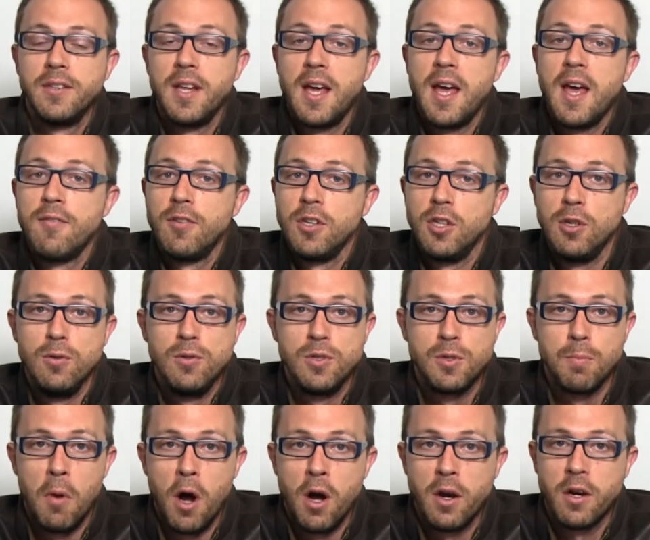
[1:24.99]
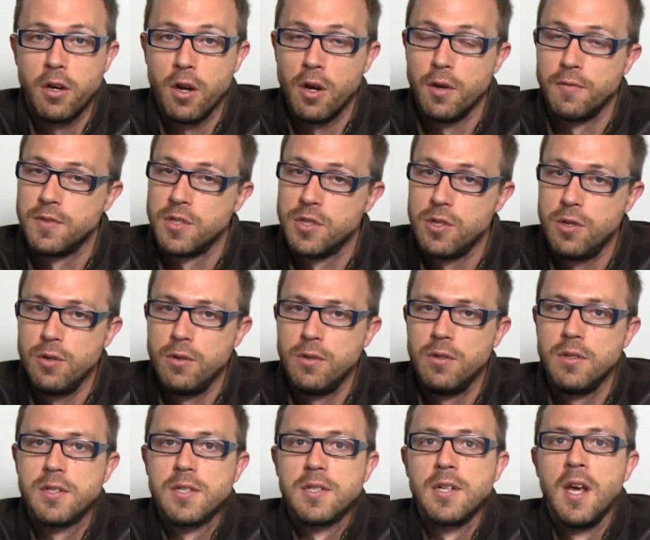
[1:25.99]
and they have a huge market of
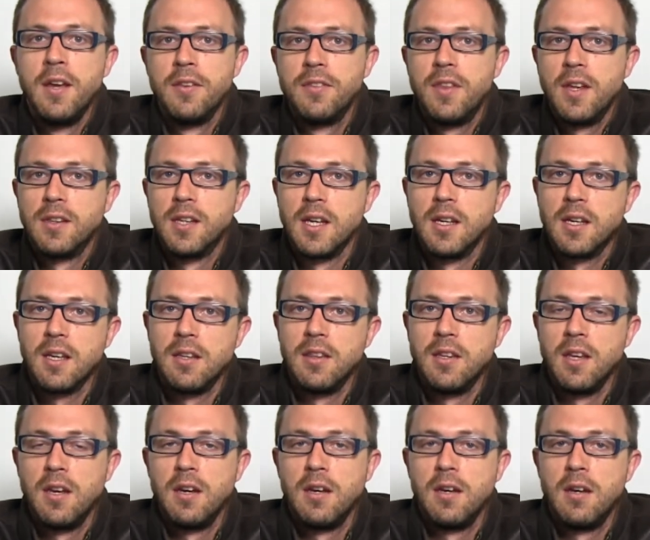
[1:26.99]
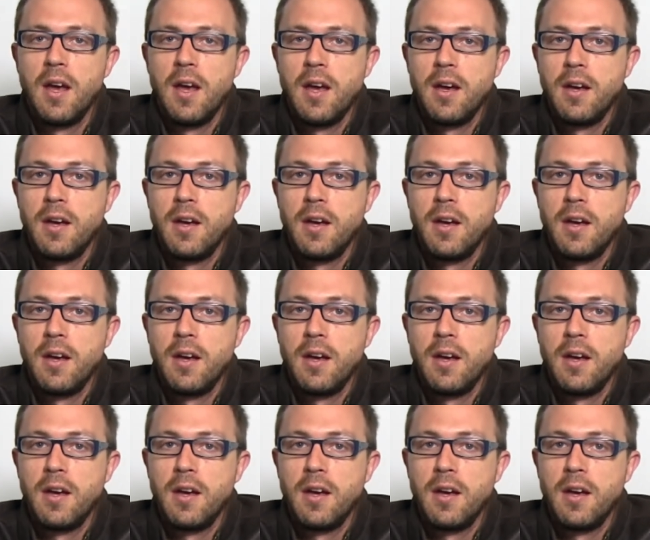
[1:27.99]
students that they can then